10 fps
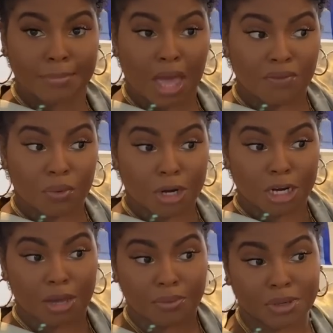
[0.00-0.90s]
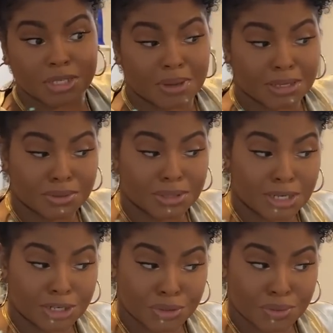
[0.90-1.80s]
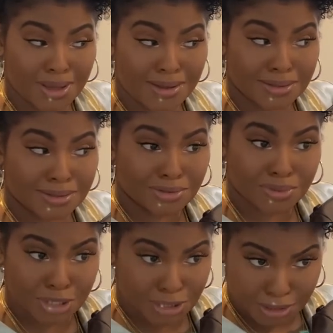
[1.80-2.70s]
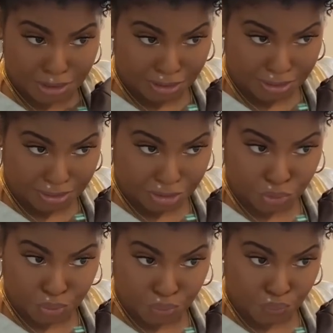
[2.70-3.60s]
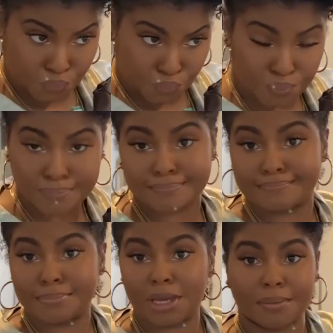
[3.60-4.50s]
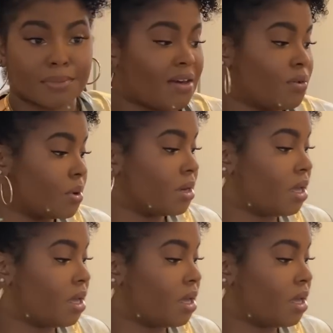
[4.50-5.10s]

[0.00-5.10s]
haven't worn it yet. We went to Mexico City in 2022. Yeah, I haven't worn it